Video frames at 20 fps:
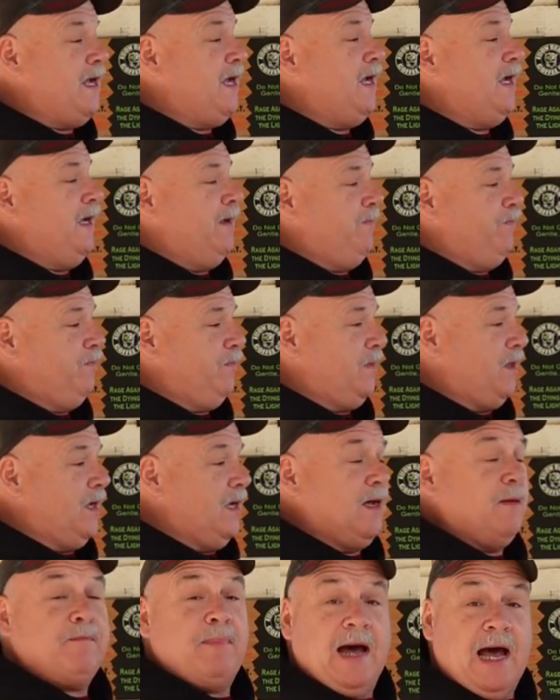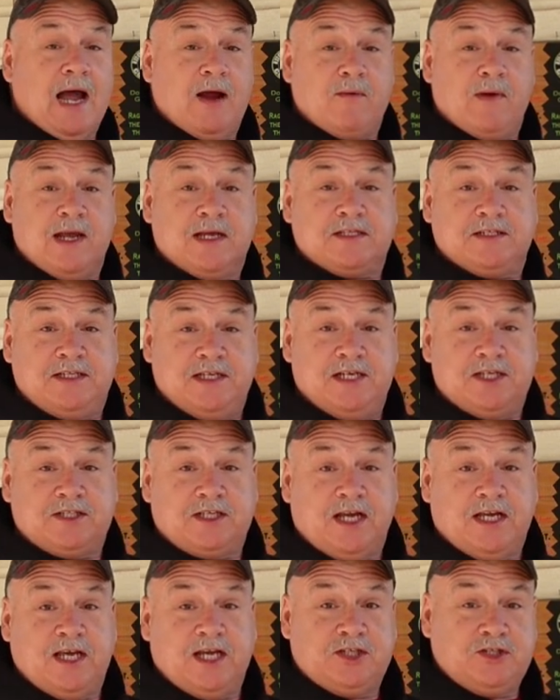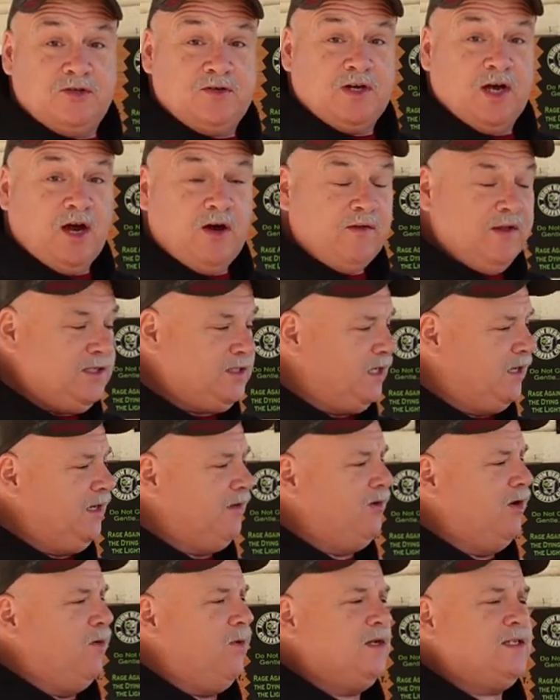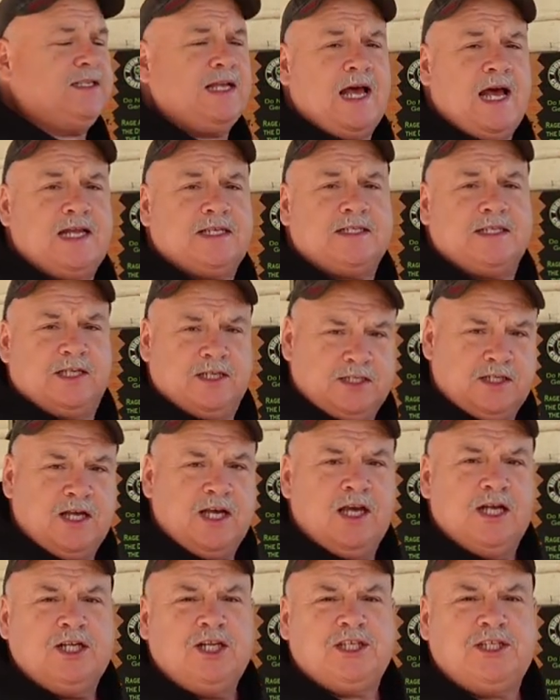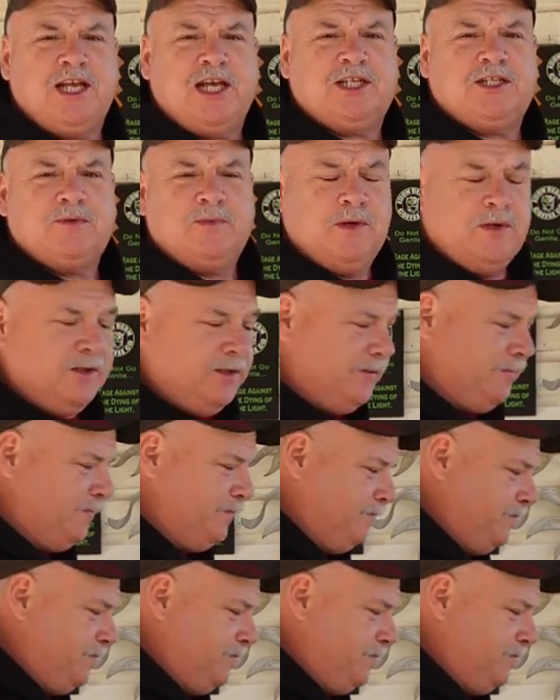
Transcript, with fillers: and a Pyrex dish, I guess you call this. I don't even know what size it is. Just get you one.